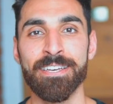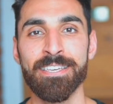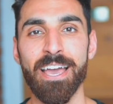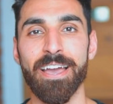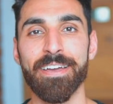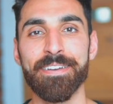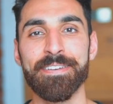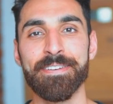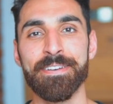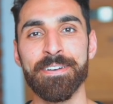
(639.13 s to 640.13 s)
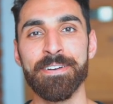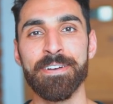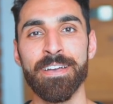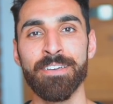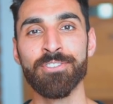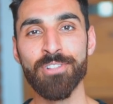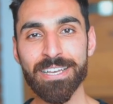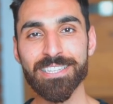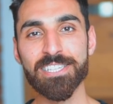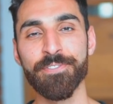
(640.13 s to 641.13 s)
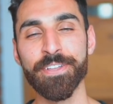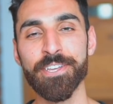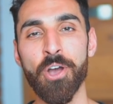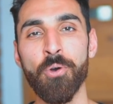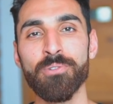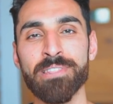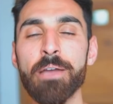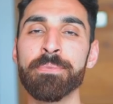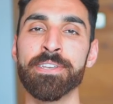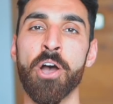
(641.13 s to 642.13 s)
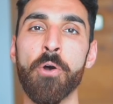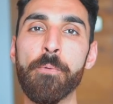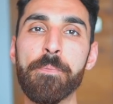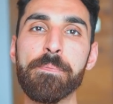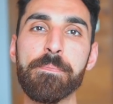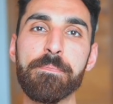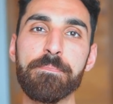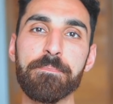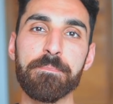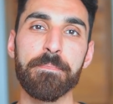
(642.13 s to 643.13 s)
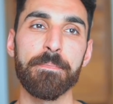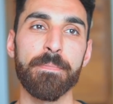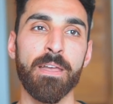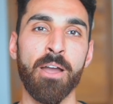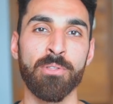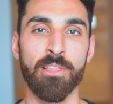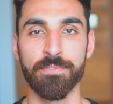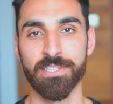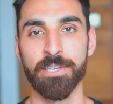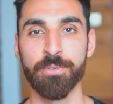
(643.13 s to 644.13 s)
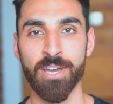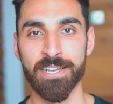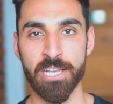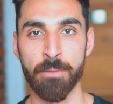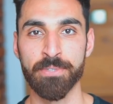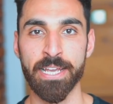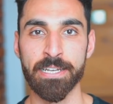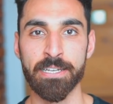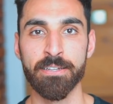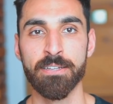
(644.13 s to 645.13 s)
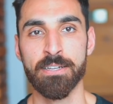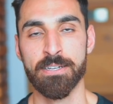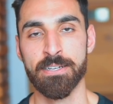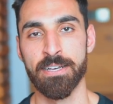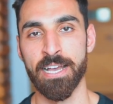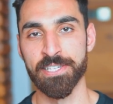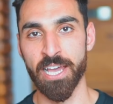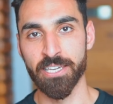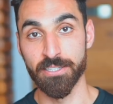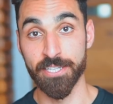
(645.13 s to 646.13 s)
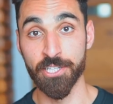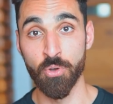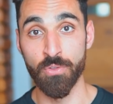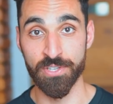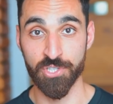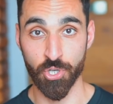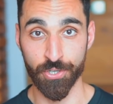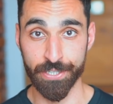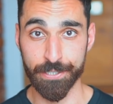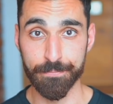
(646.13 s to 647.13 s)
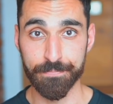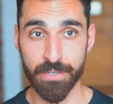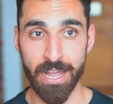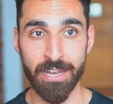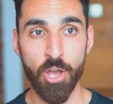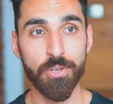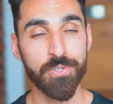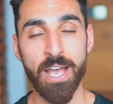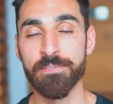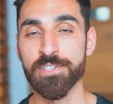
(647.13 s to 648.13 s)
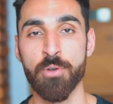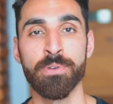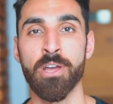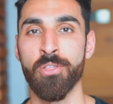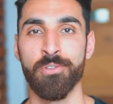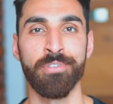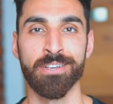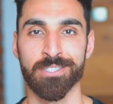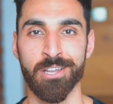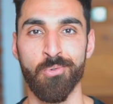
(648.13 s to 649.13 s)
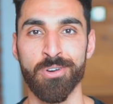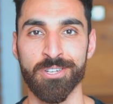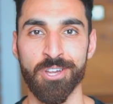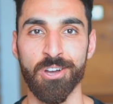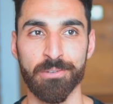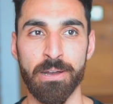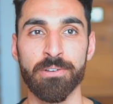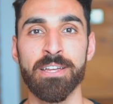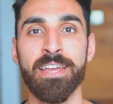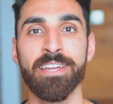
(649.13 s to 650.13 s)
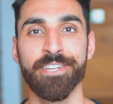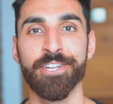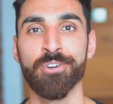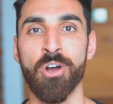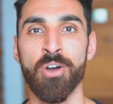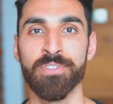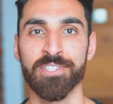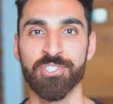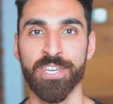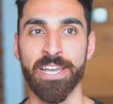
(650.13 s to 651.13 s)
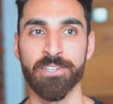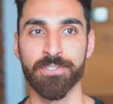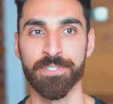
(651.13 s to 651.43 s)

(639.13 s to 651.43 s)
Yeah, if you like this video, let me know. I would love to keep you guys updated as I continue on this journey. And I also have so many other things that I want to talk about here on this channel.